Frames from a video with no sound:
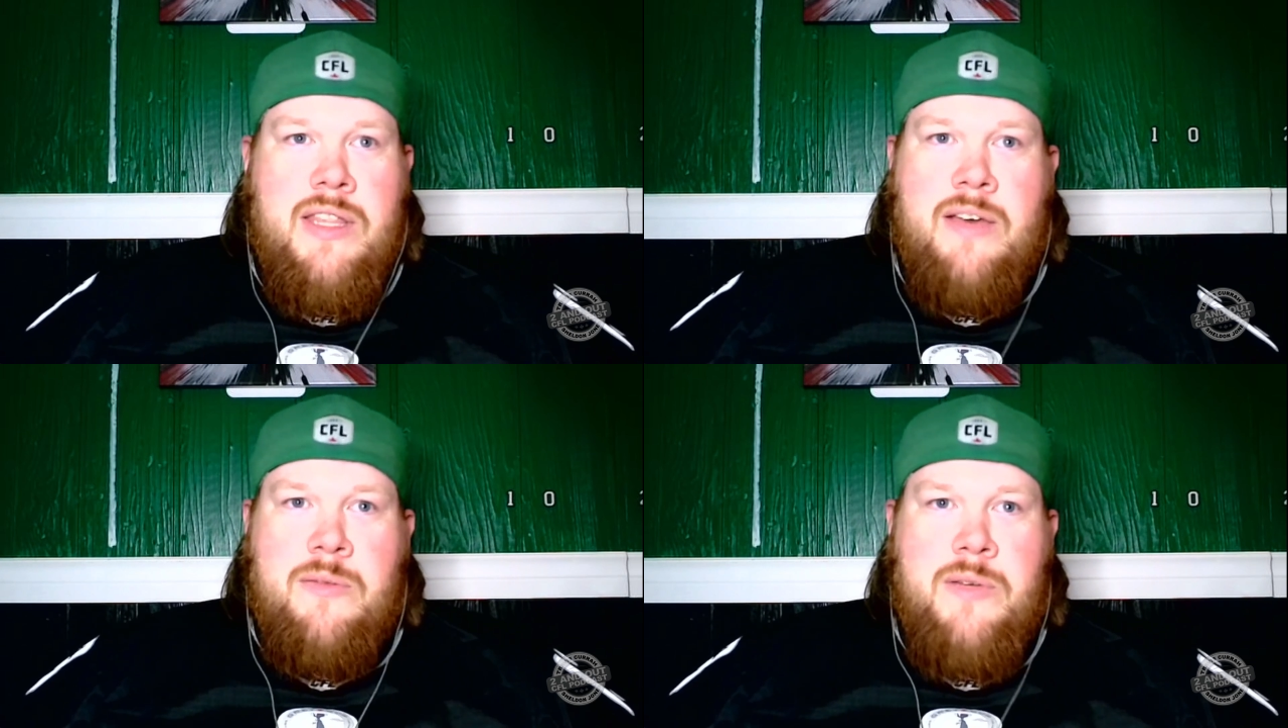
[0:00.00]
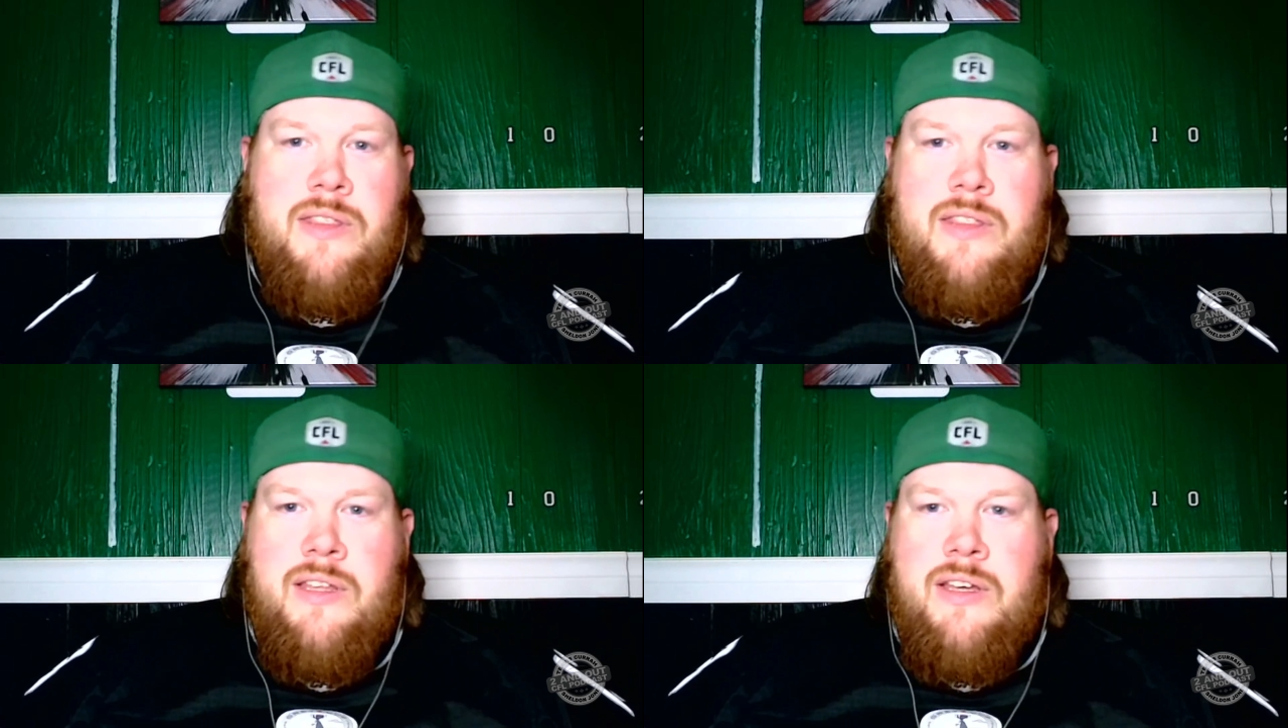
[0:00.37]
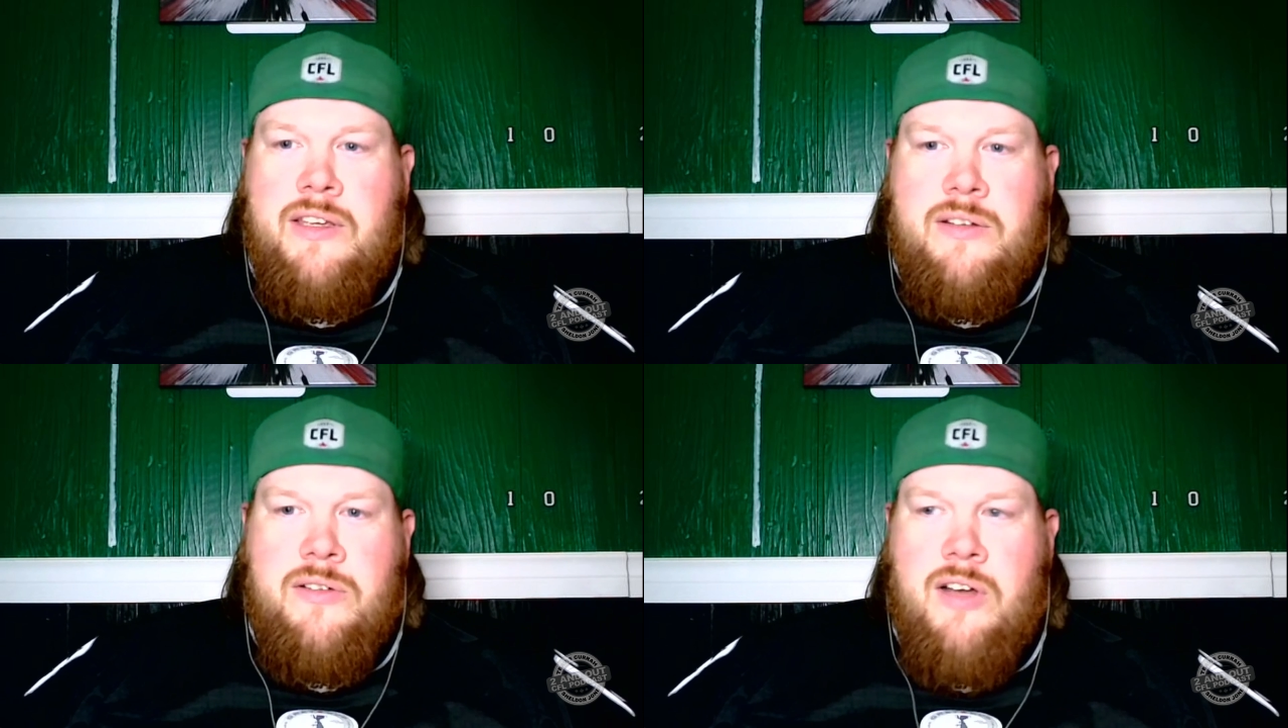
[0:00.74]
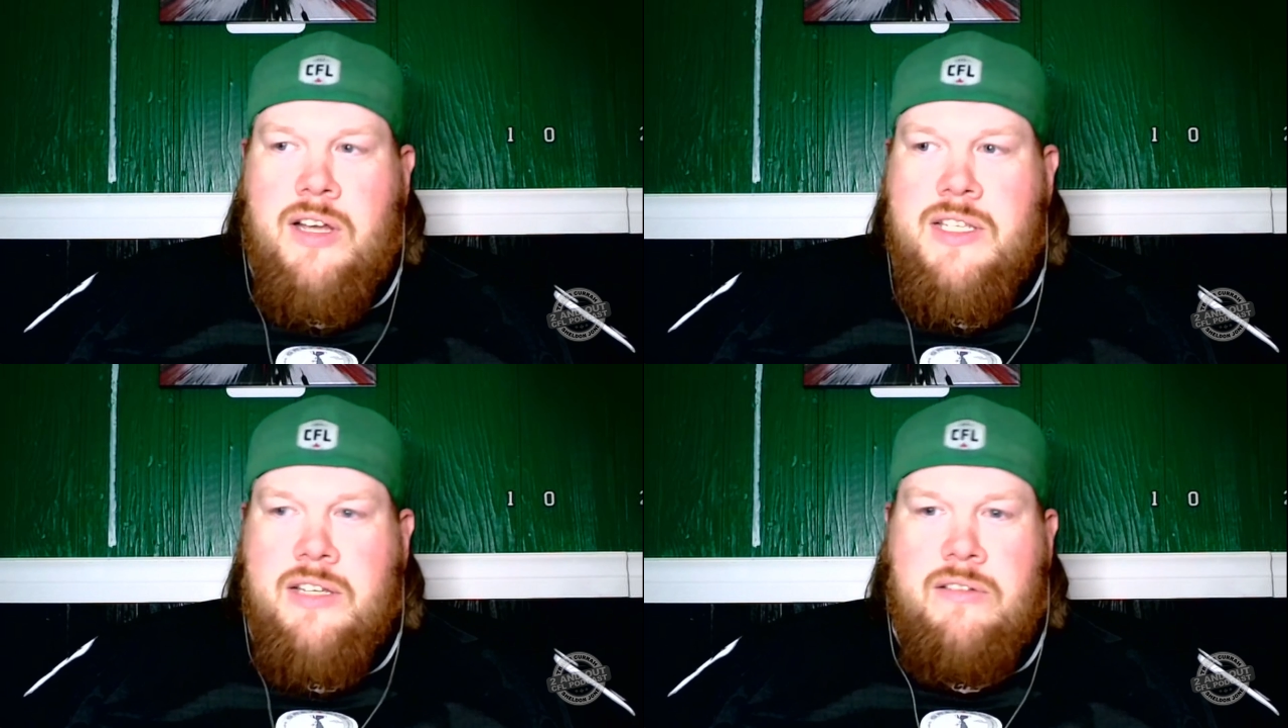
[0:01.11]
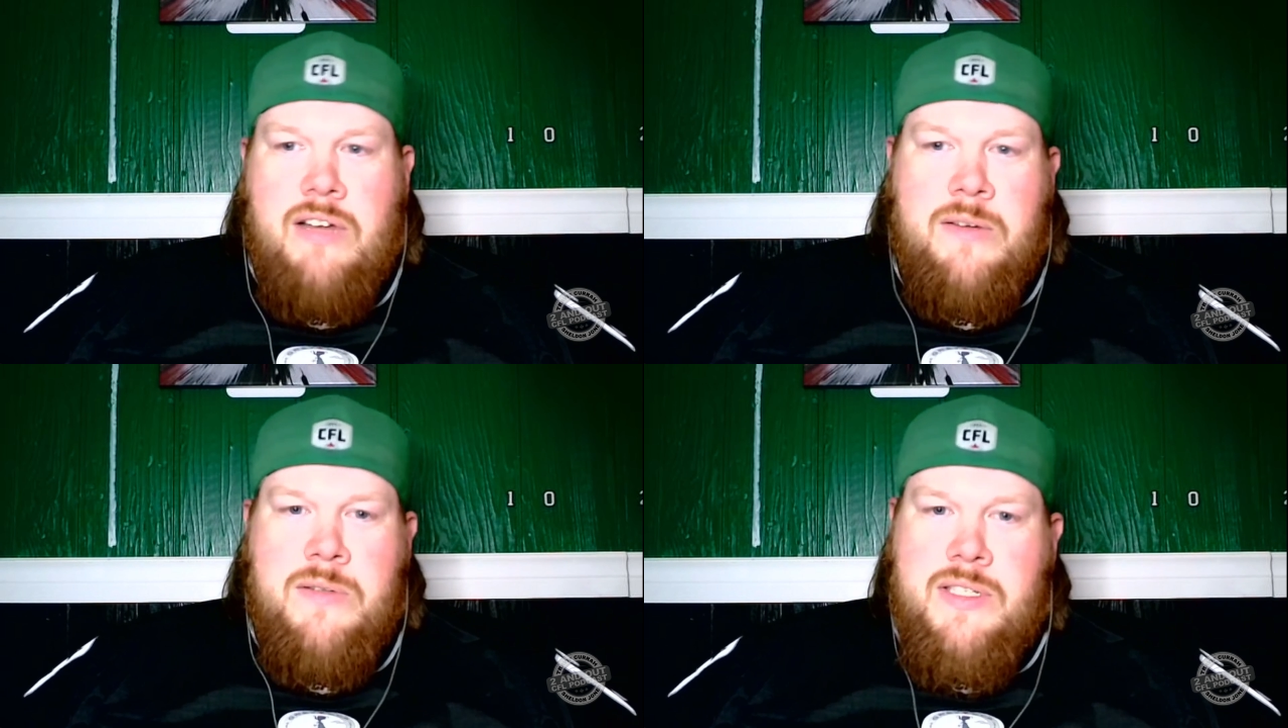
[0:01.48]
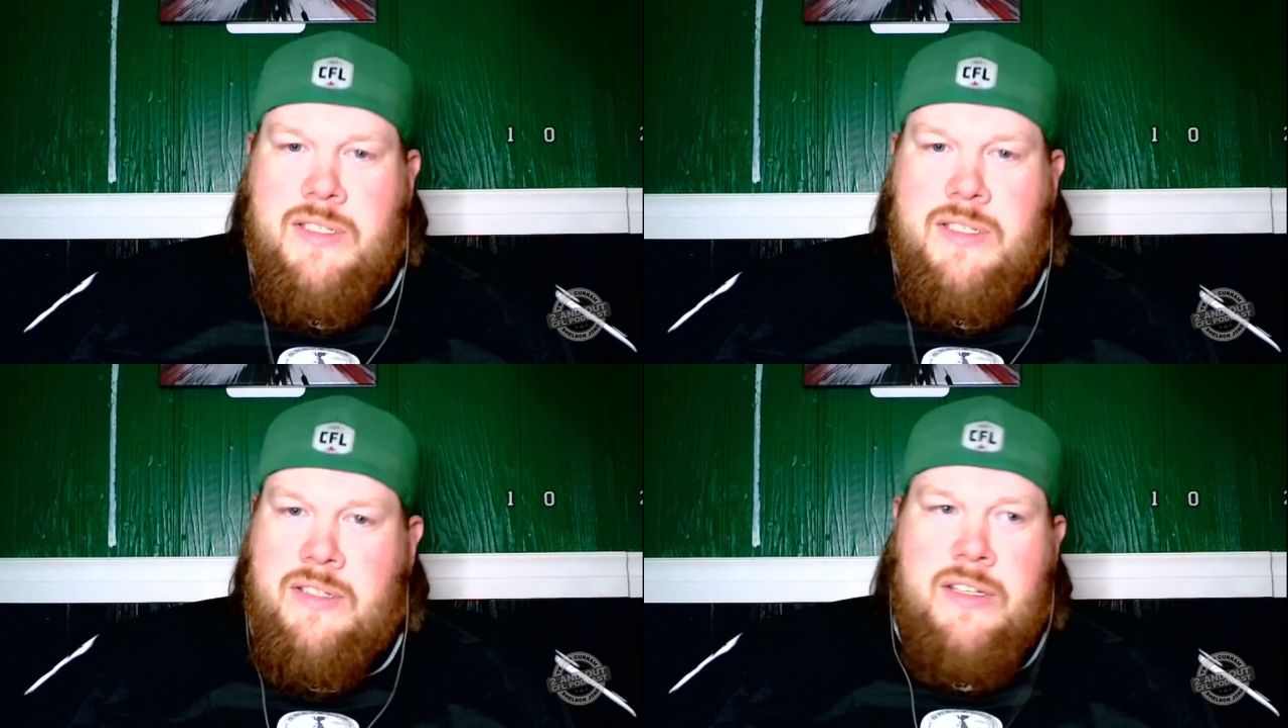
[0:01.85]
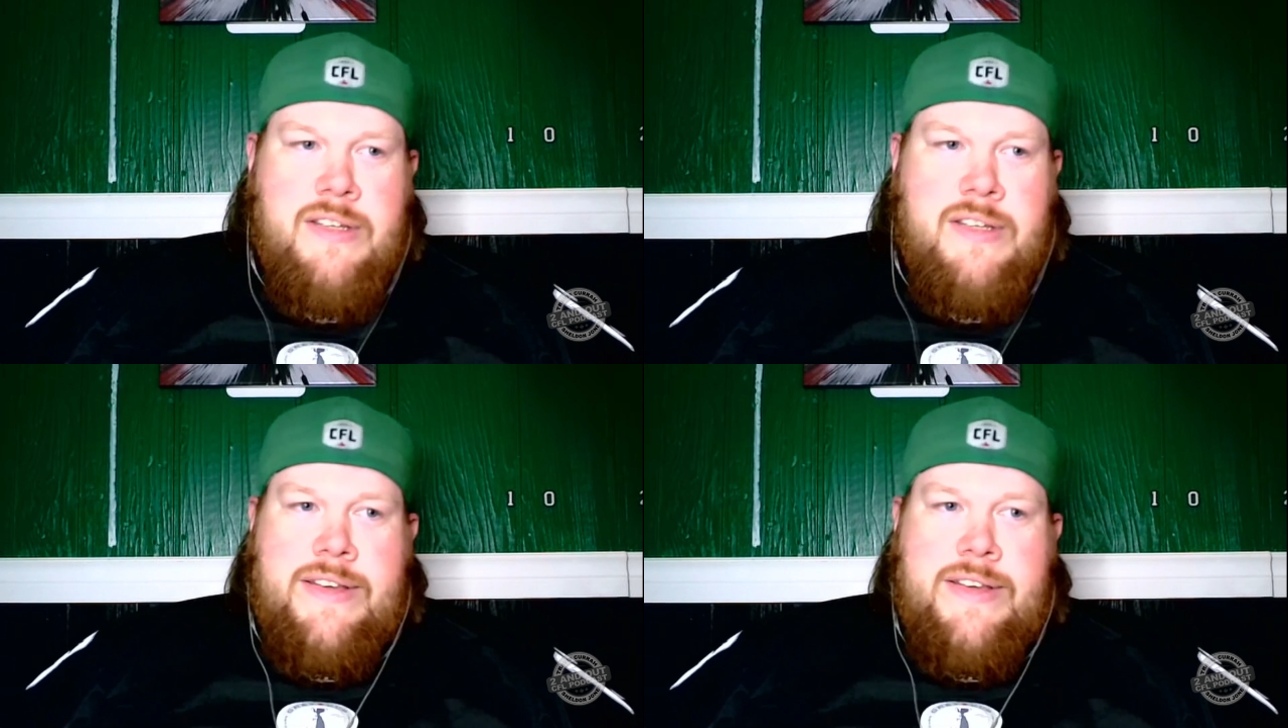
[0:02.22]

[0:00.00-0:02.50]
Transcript: that with crossing routes, and